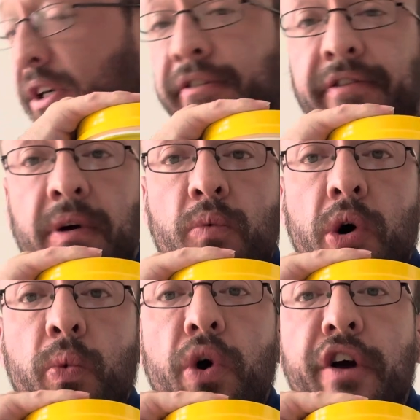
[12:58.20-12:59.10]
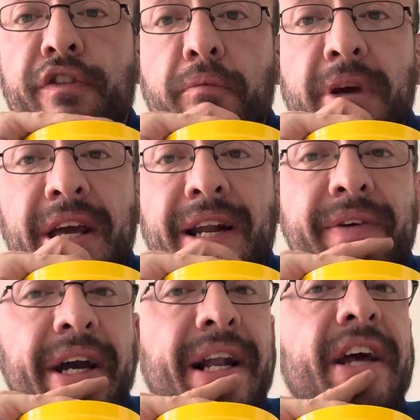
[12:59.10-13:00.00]
I've found what worked for me, and I'm
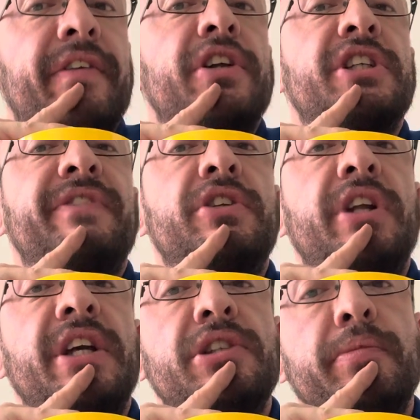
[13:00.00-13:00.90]
kind of like, well, if it isn't